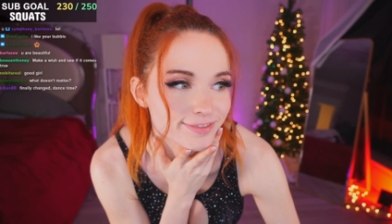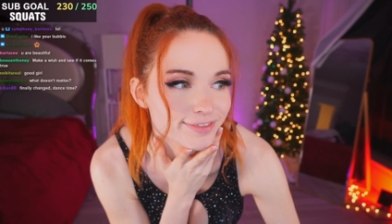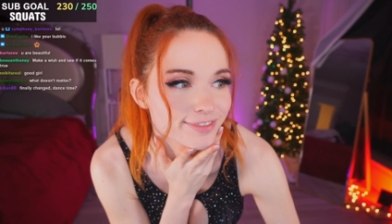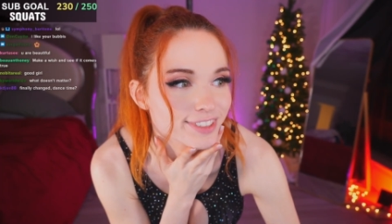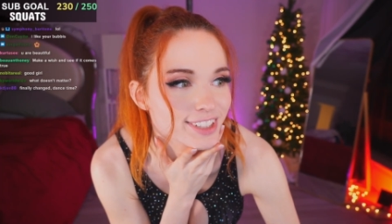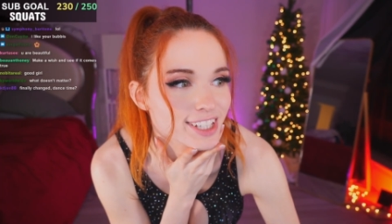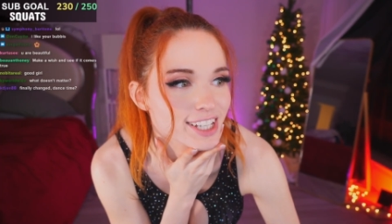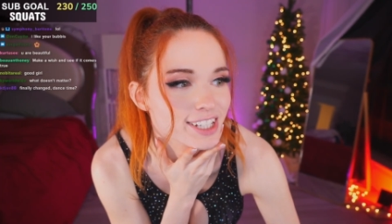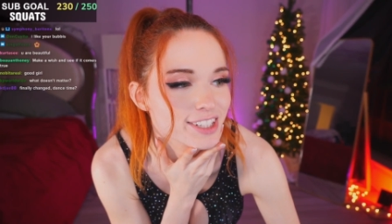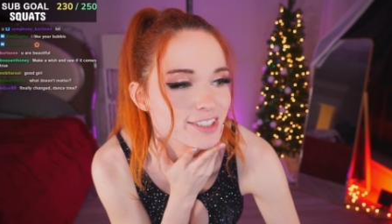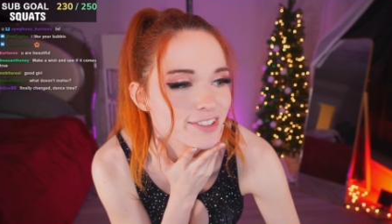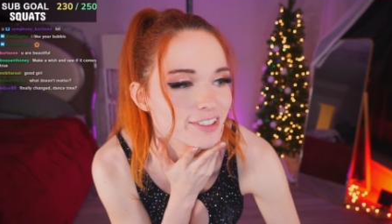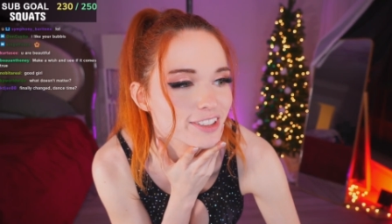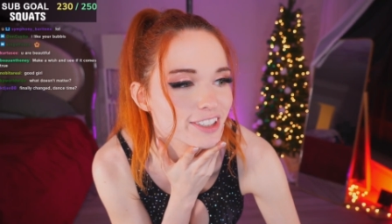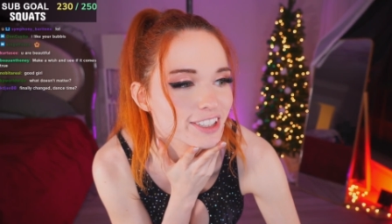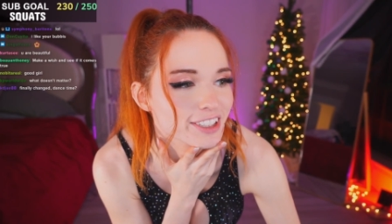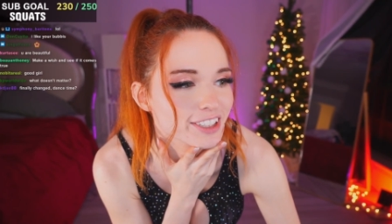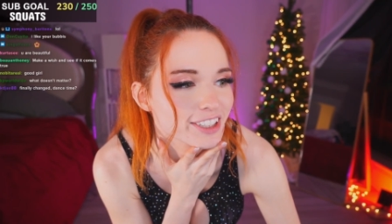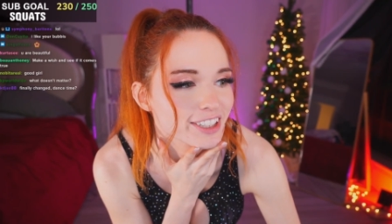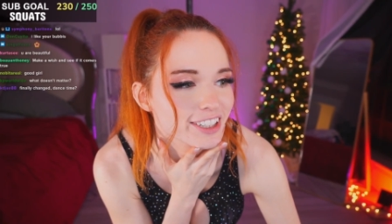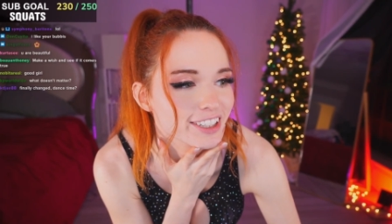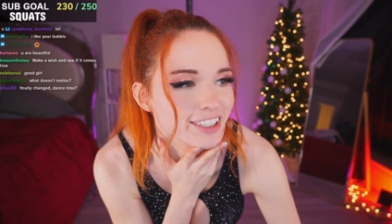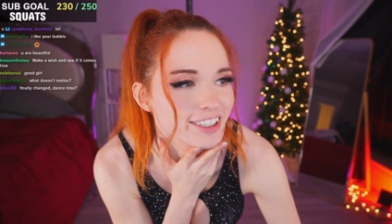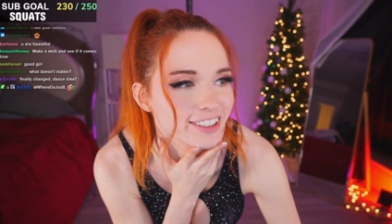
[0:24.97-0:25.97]
That's really good.
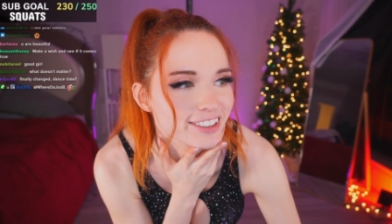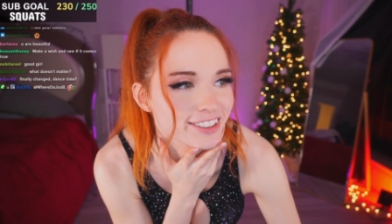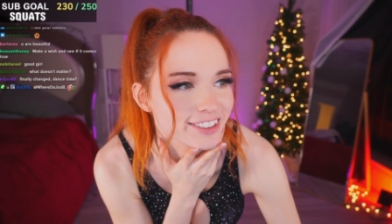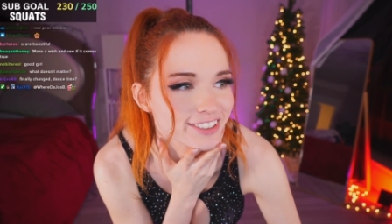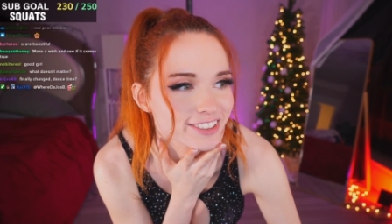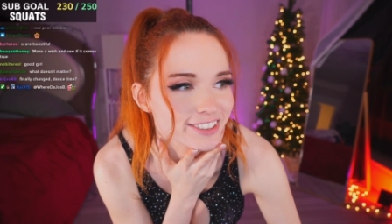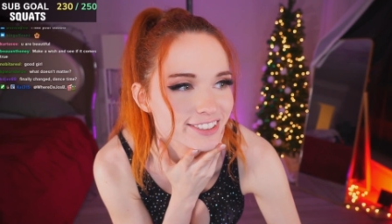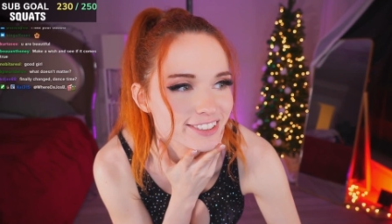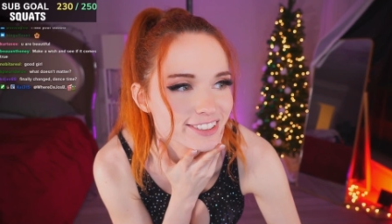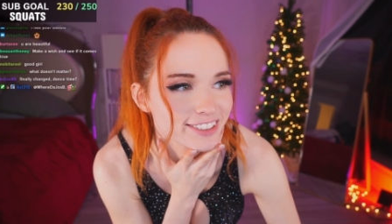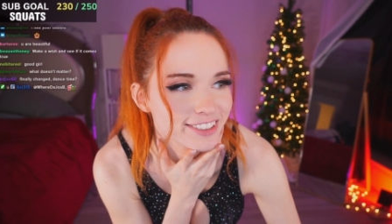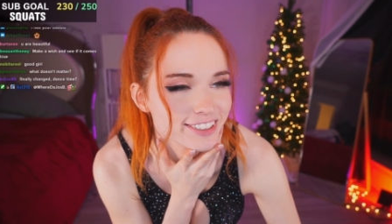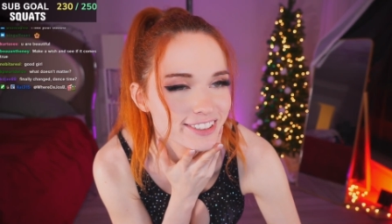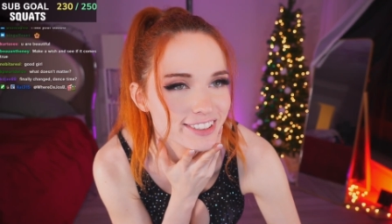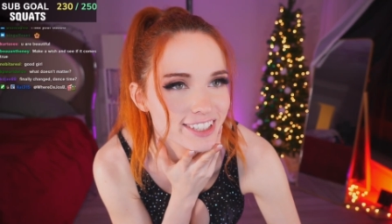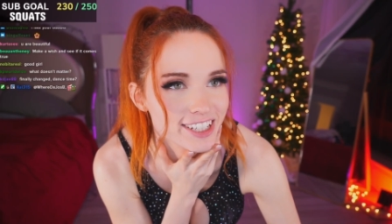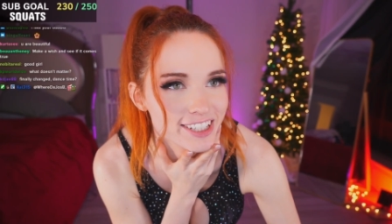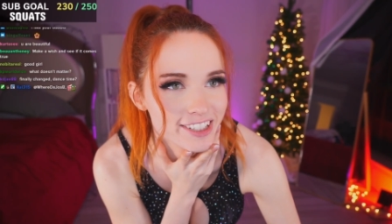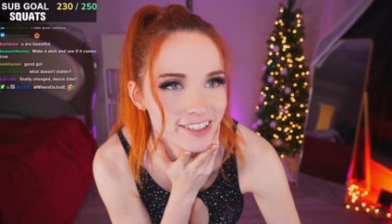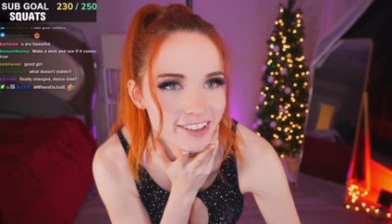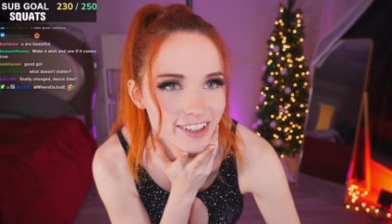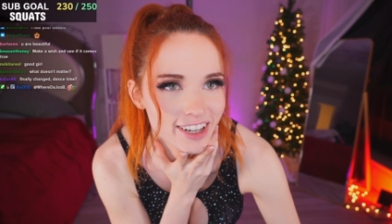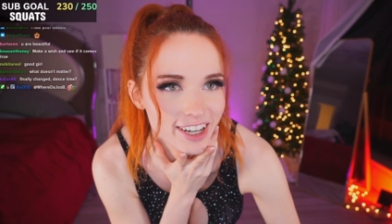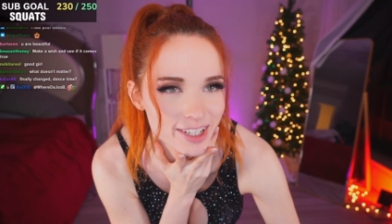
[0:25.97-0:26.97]
Thank
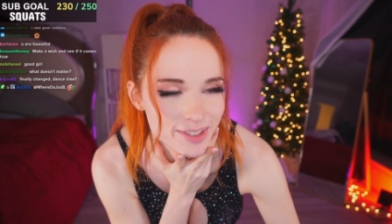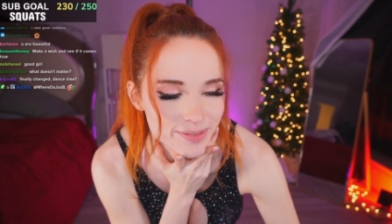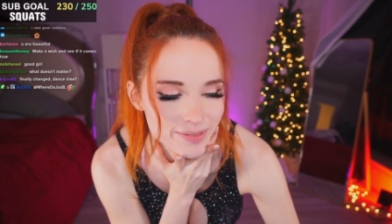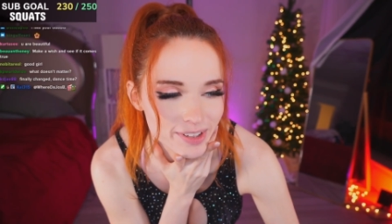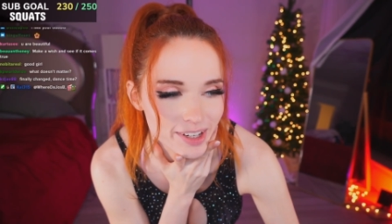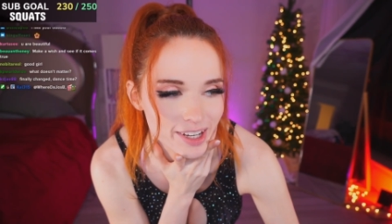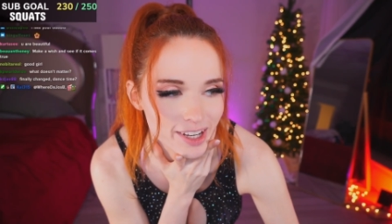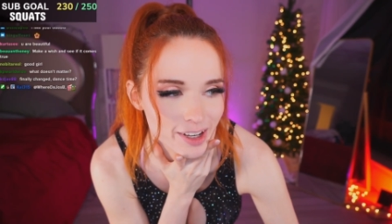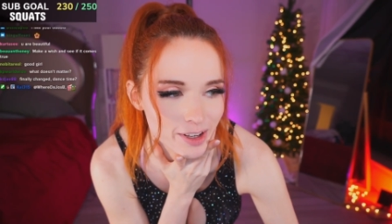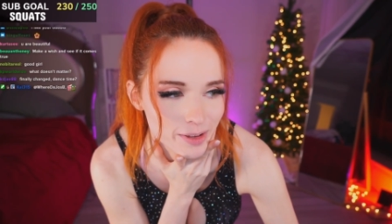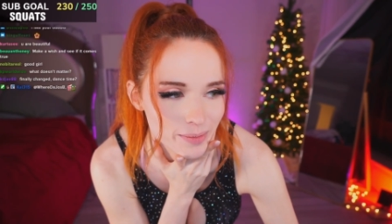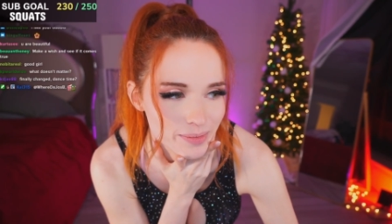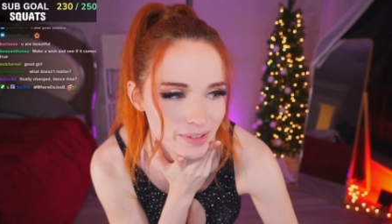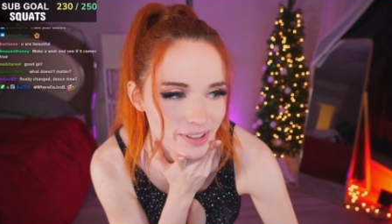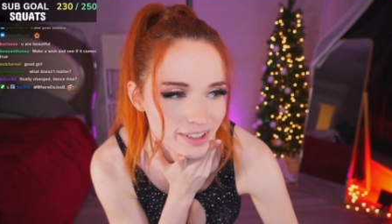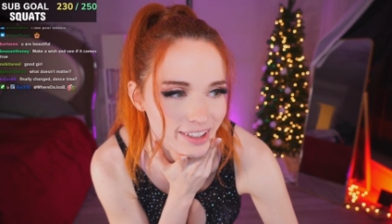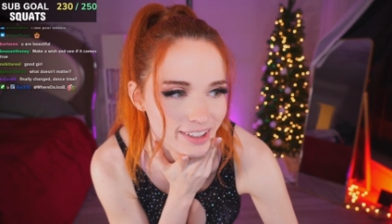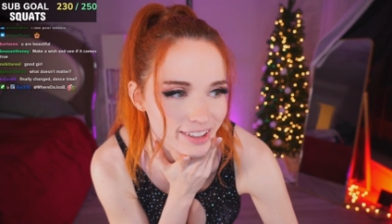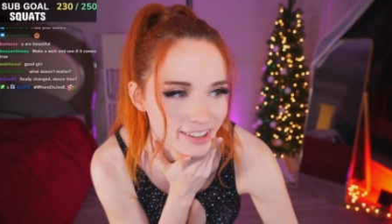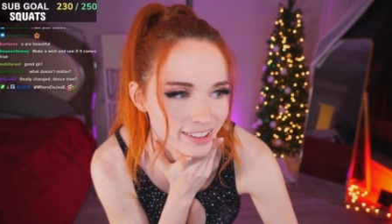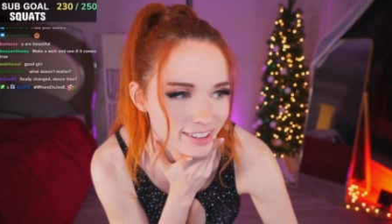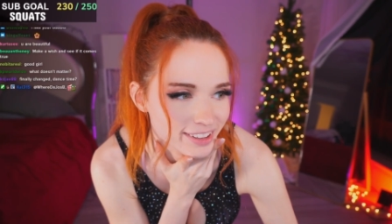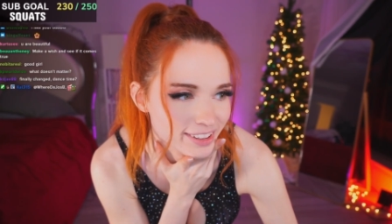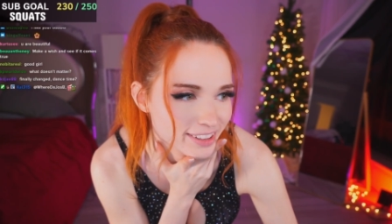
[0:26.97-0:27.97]
you guys for helping.
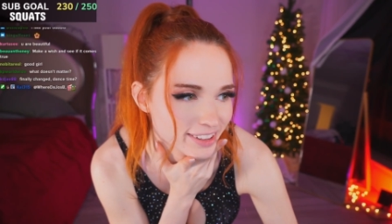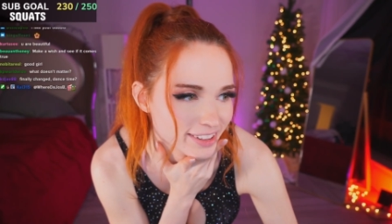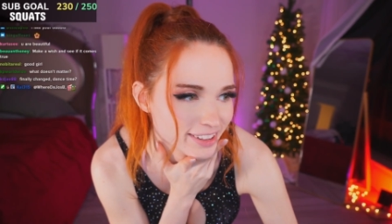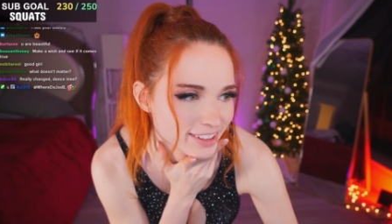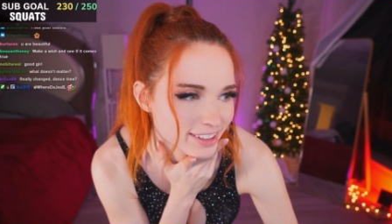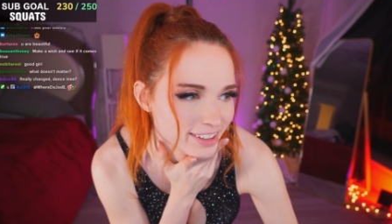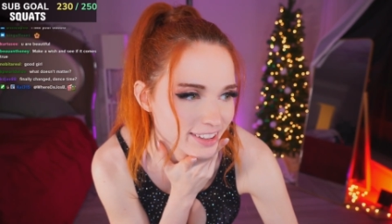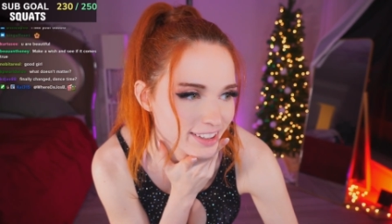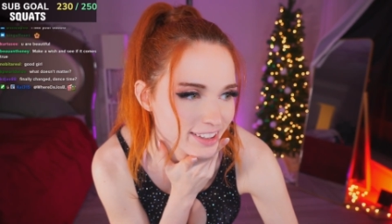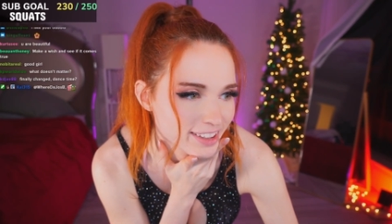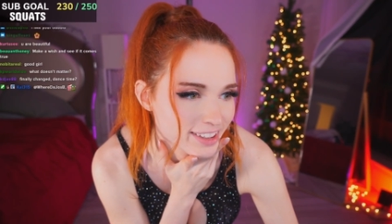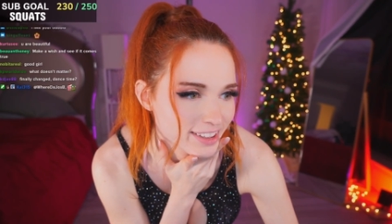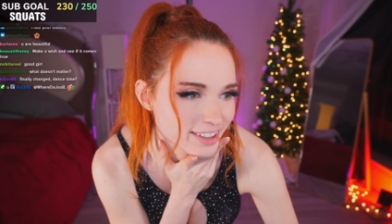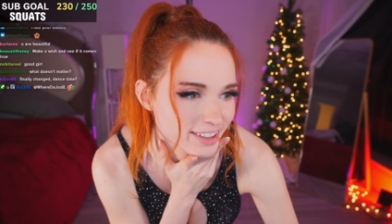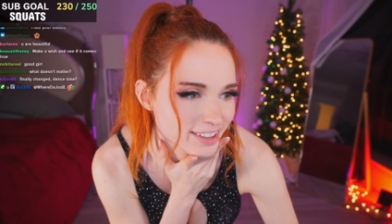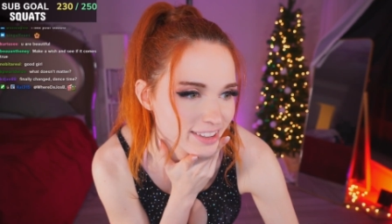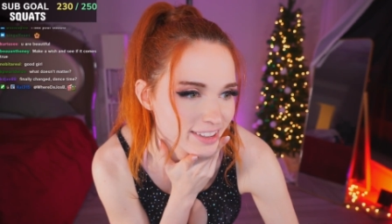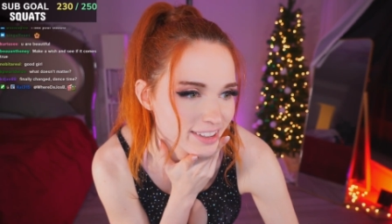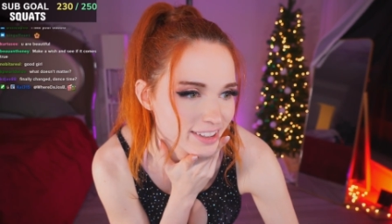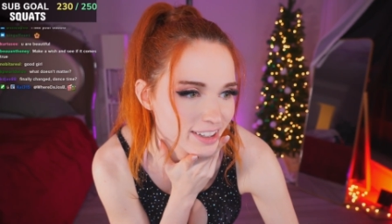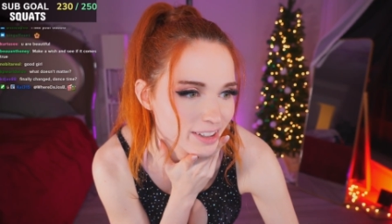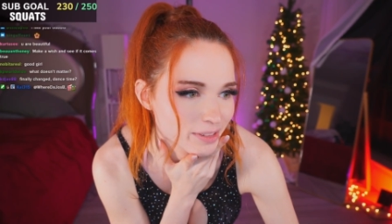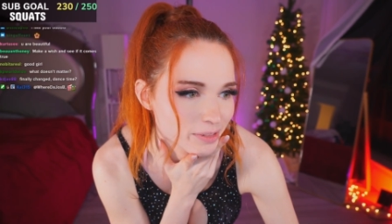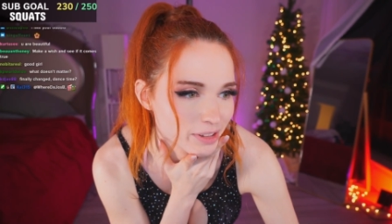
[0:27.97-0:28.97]

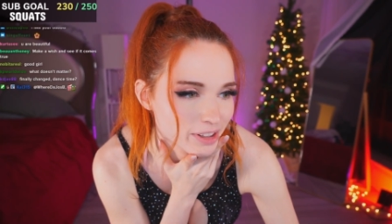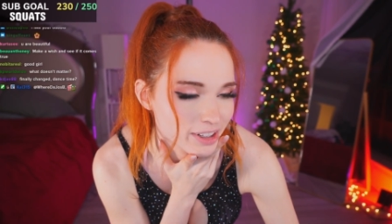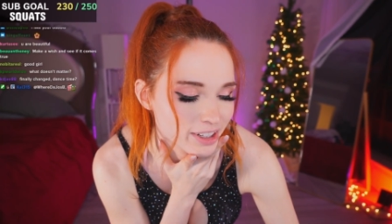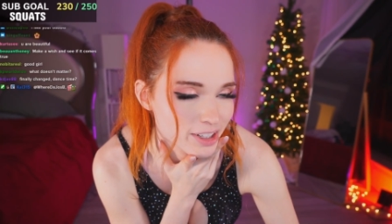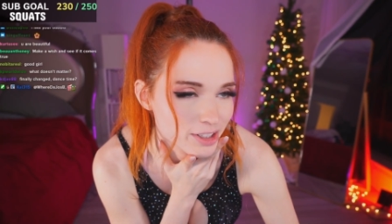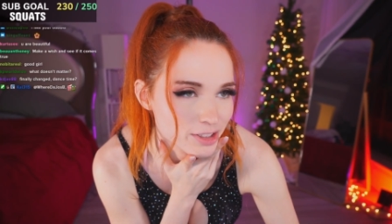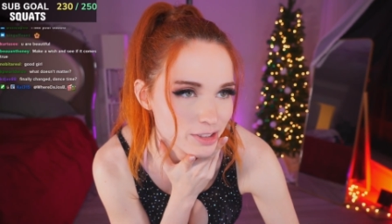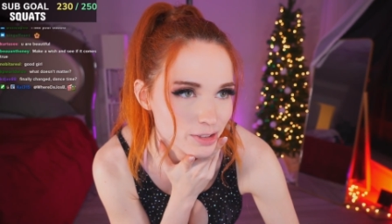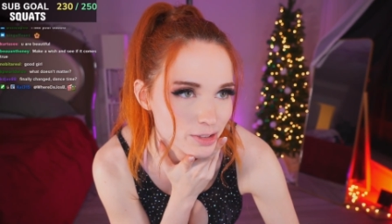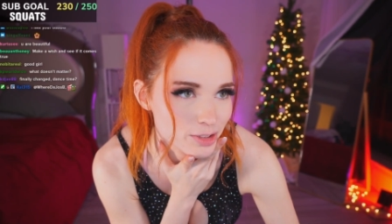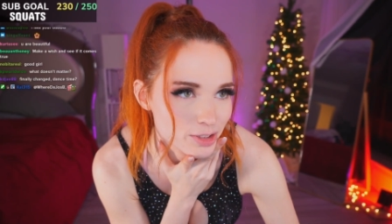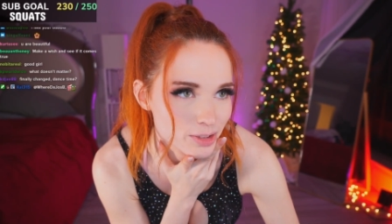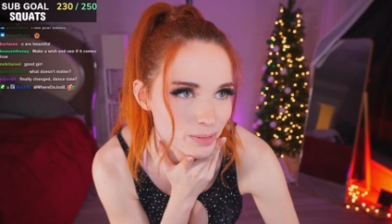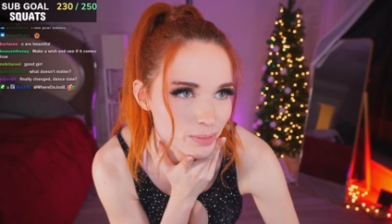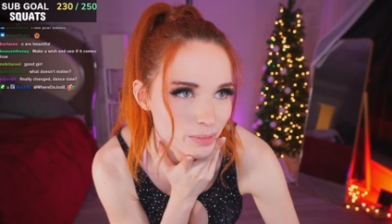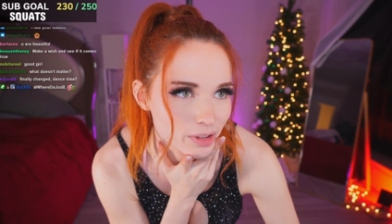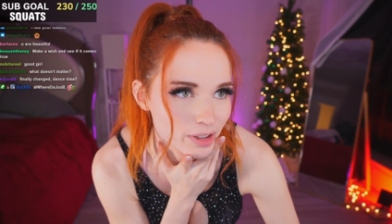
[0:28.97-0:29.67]
And we're gonna do some more